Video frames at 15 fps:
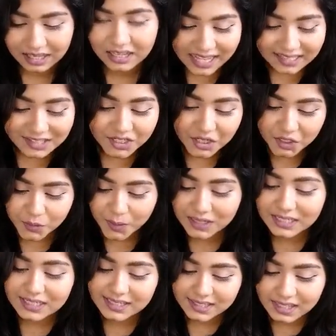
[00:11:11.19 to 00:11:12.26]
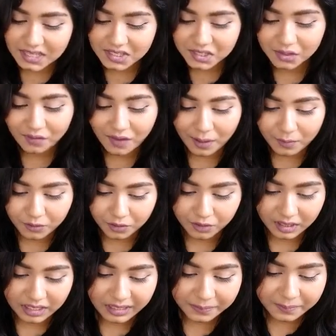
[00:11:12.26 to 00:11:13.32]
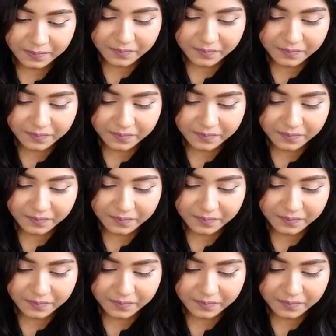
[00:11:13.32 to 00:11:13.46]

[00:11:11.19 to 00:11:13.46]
Next on 26th February